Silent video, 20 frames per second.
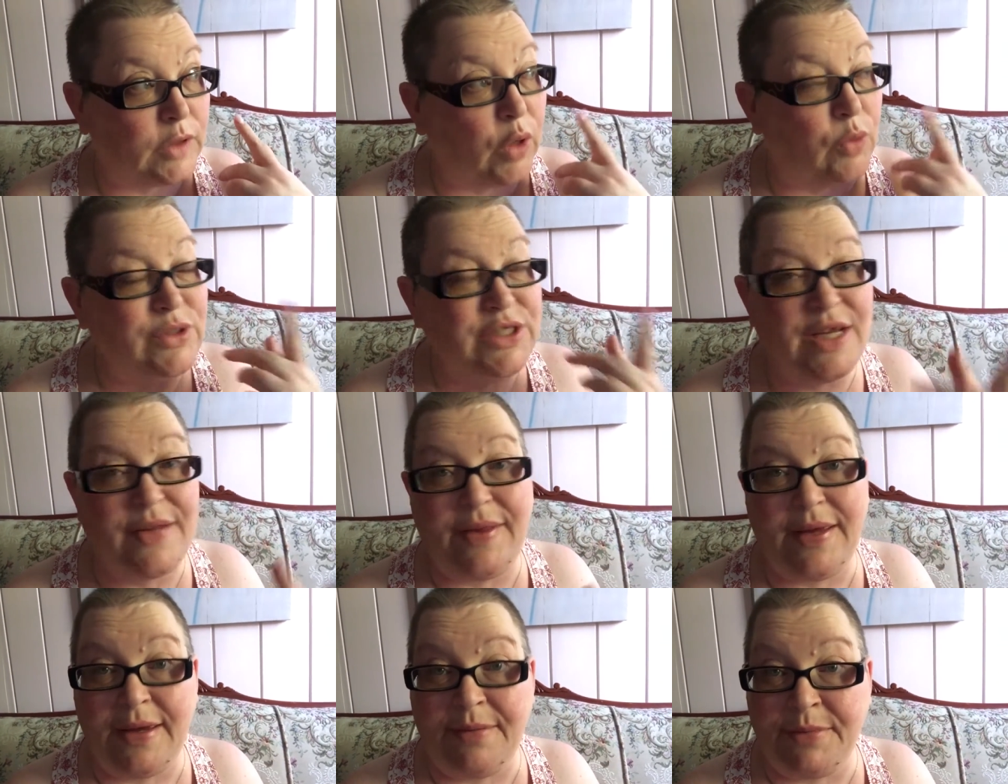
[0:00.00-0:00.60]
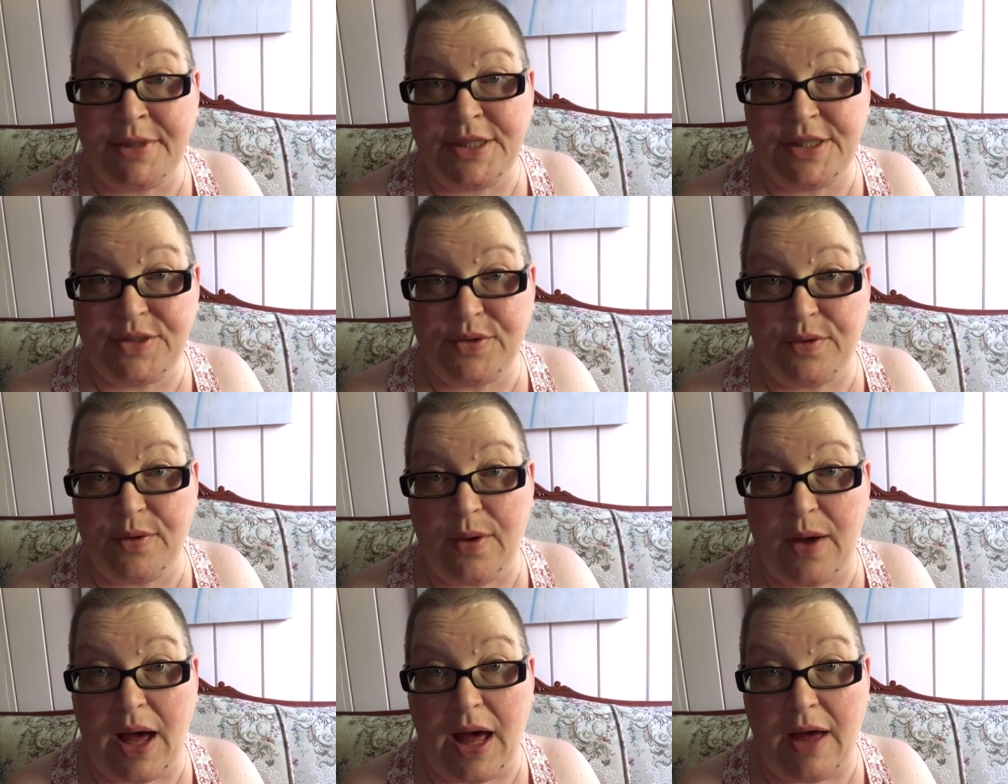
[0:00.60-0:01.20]
which I think I'm going to
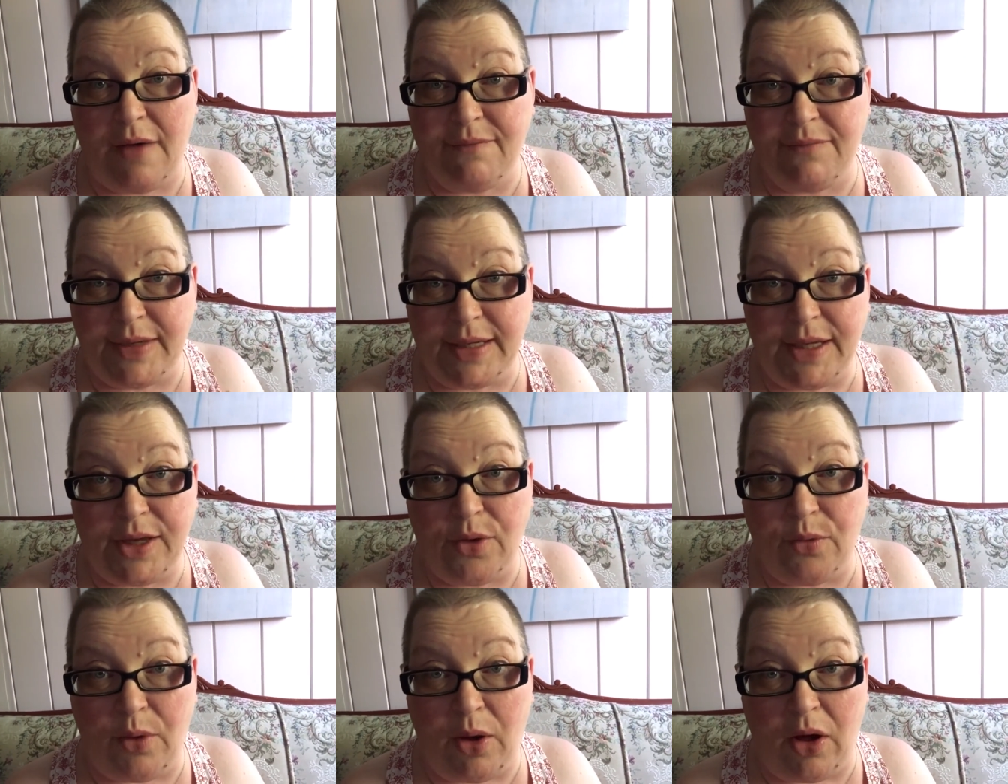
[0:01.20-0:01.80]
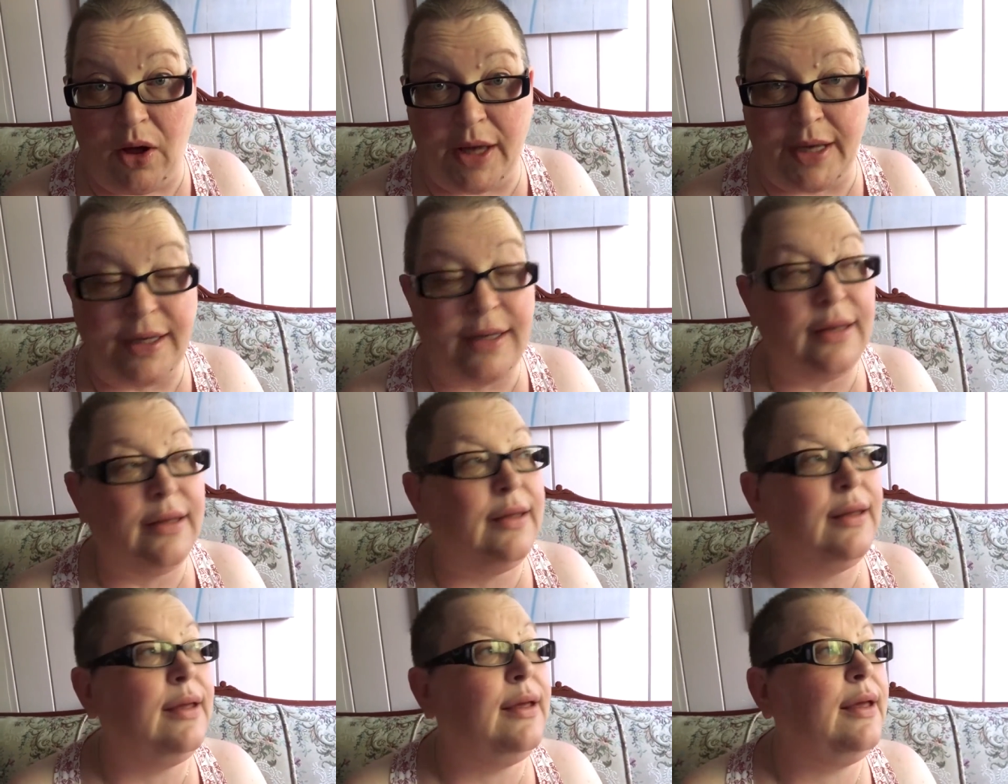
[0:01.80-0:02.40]
do a video on.
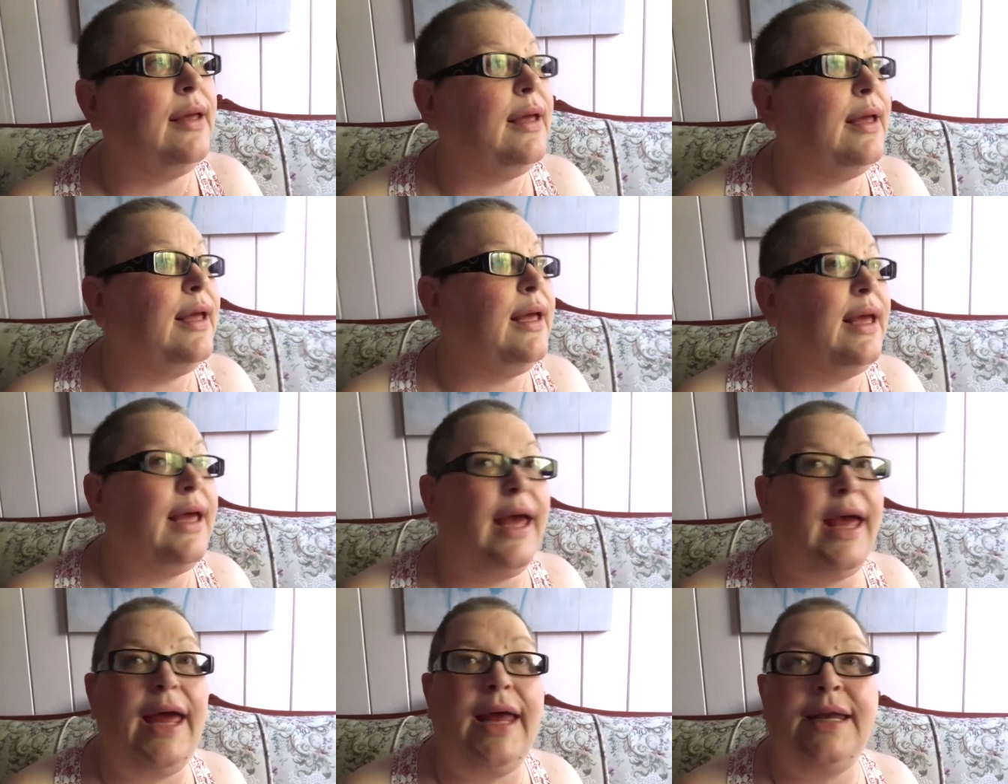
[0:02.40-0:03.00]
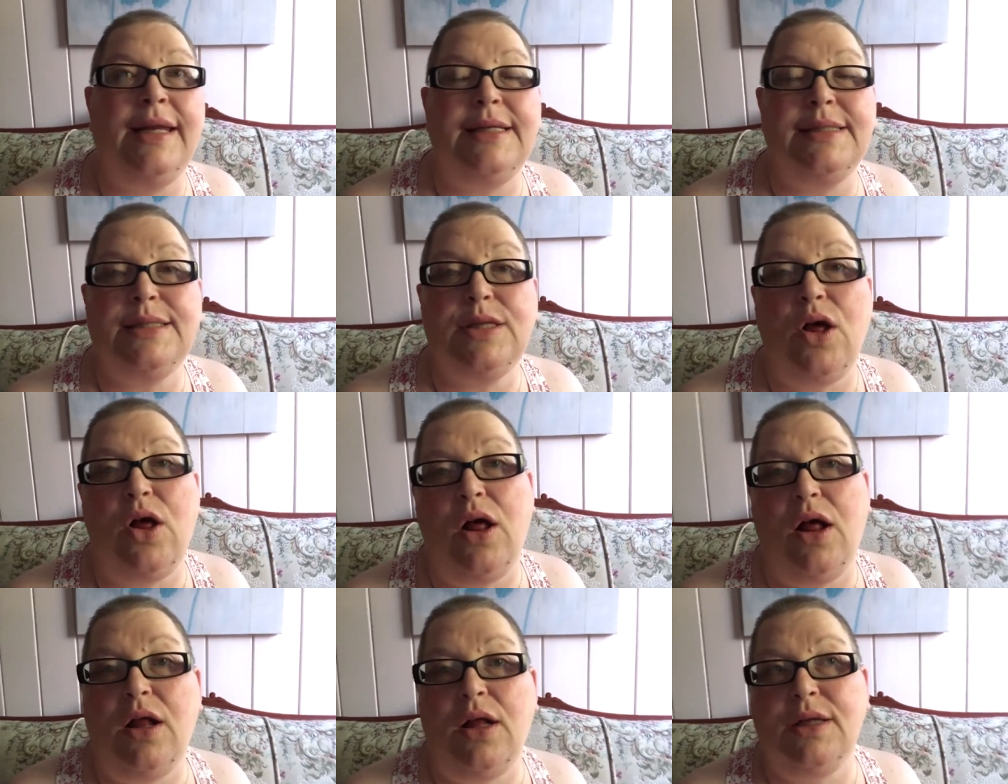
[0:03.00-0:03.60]
And it's
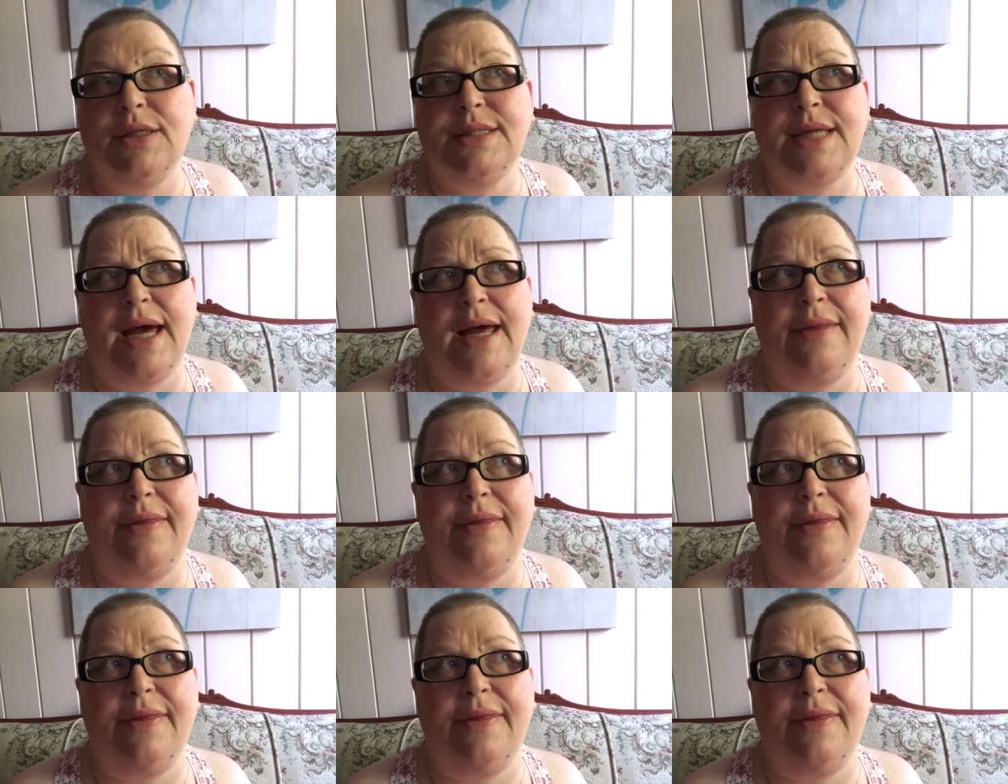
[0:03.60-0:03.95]
called,